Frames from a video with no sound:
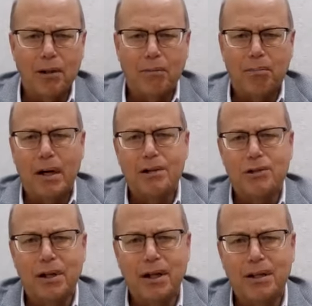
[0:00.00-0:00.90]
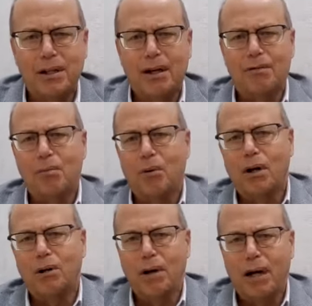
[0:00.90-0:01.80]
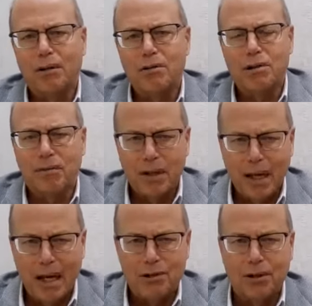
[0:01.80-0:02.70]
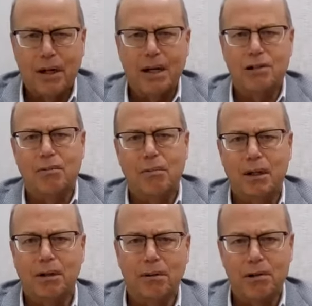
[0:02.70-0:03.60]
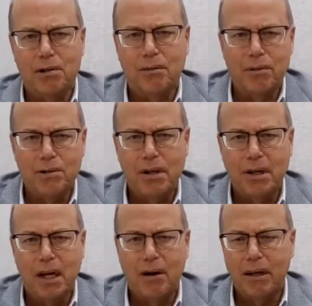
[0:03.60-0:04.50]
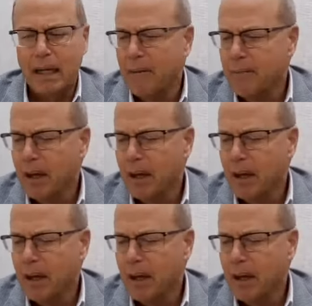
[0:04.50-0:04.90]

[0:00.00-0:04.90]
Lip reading: the president of the board of directors of the National Alliance on Mental Illness of Racine County,